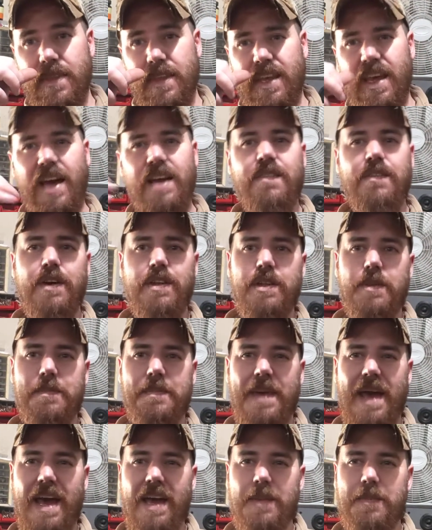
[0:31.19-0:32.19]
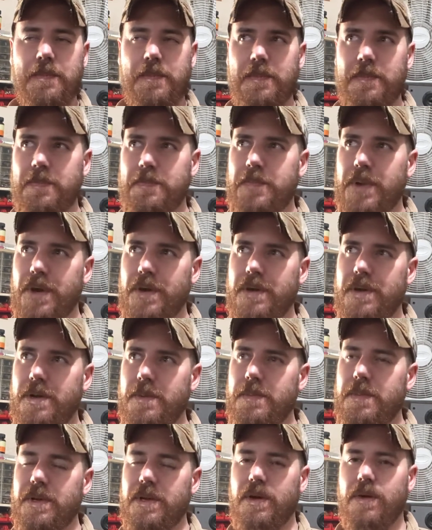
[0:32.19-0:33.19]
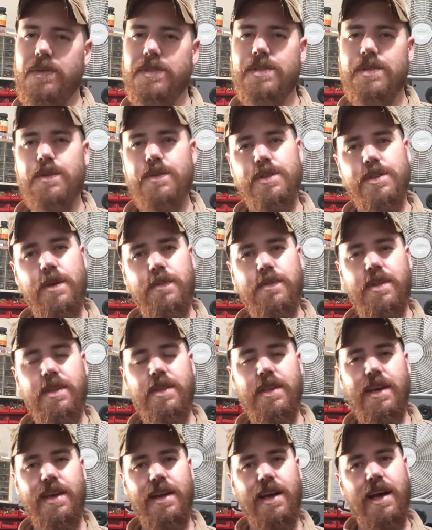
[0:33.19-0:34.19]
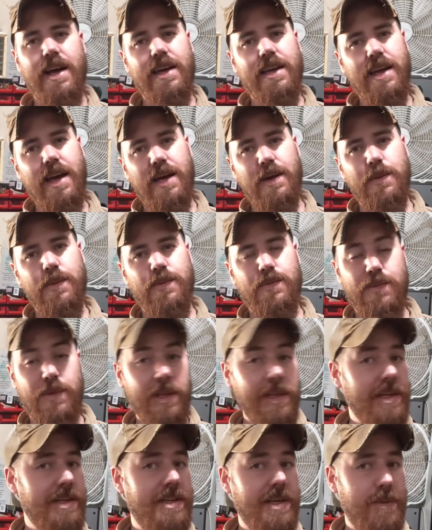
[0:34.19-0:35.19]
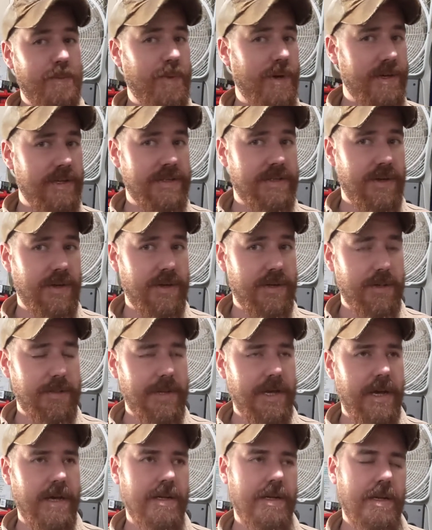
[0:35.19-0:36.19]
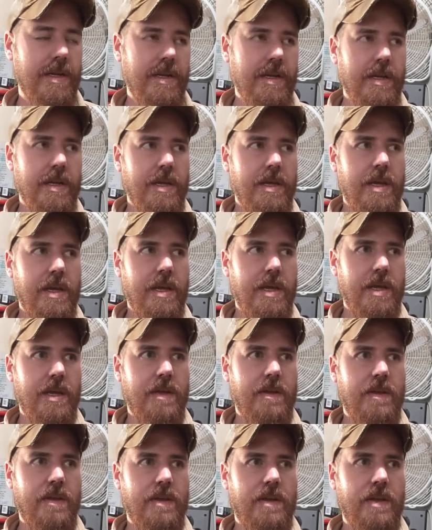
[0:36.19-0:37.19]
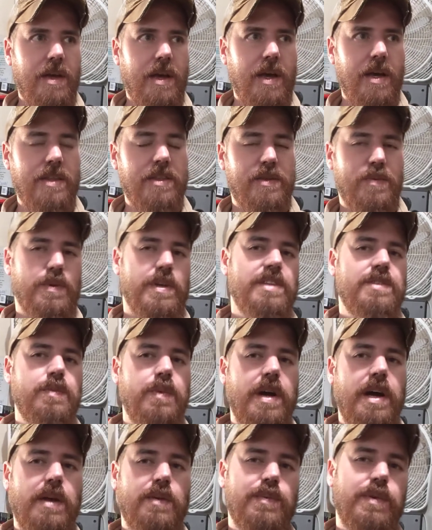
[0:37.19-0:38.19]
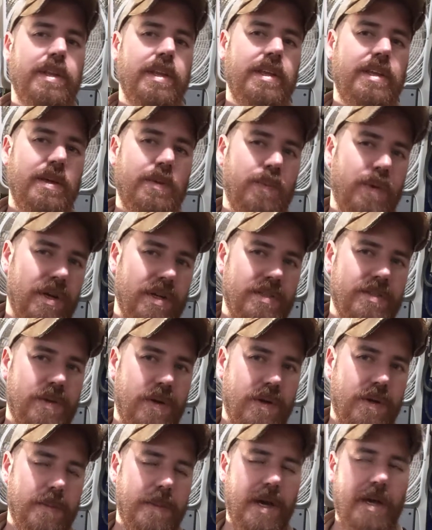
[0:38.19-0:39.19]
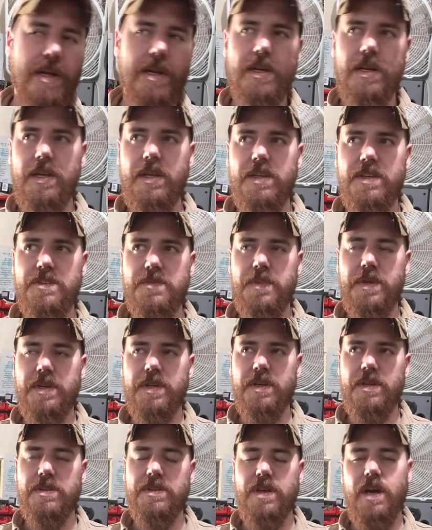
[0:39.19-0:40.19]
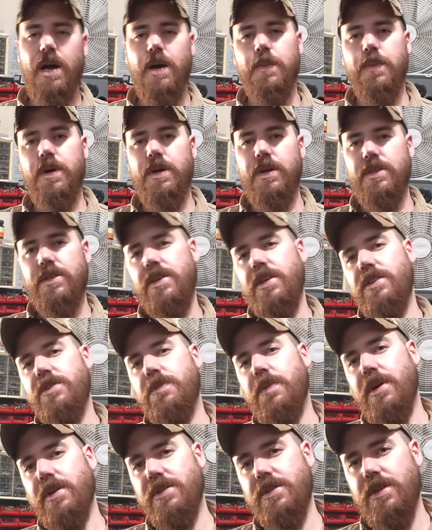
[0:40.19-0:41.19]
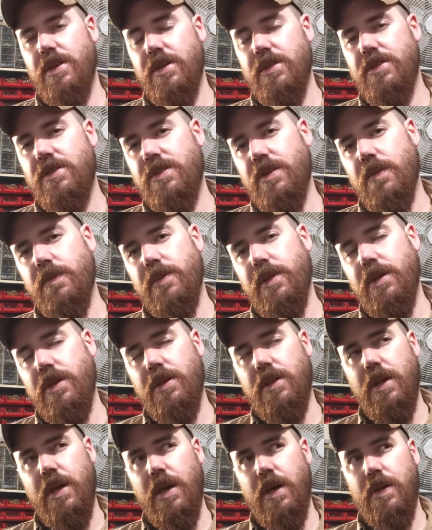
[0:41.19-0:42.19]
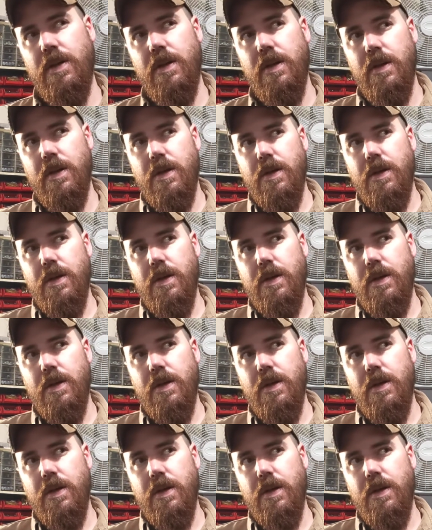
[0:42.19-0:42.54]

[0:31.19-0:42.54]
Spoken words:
kind of on the back burner, but also something that I kind of really did want to talk about. And the reason why I really did want to talk about it is because I want to teach my son something that